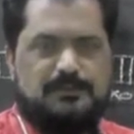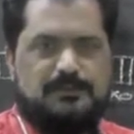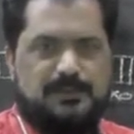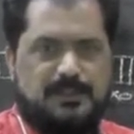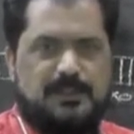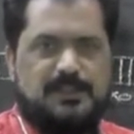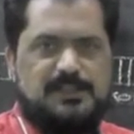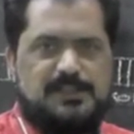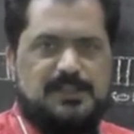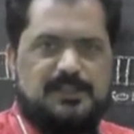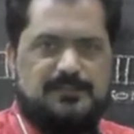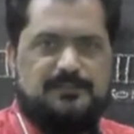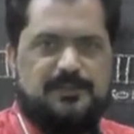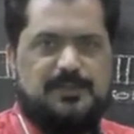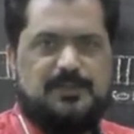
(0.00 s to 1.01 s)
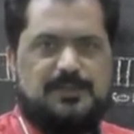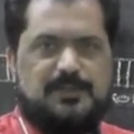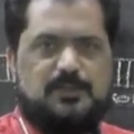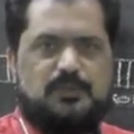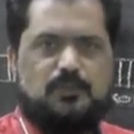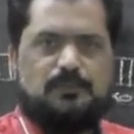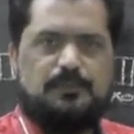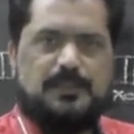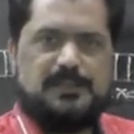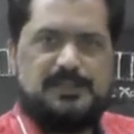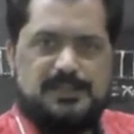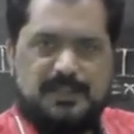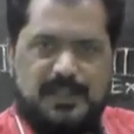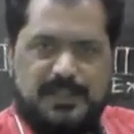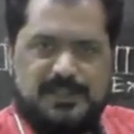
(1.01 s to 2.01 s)
that is 22
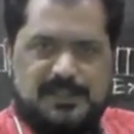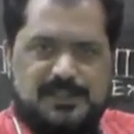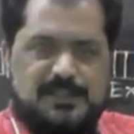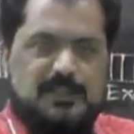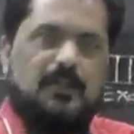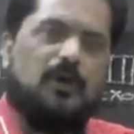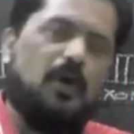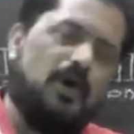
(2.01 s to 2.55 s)
plus X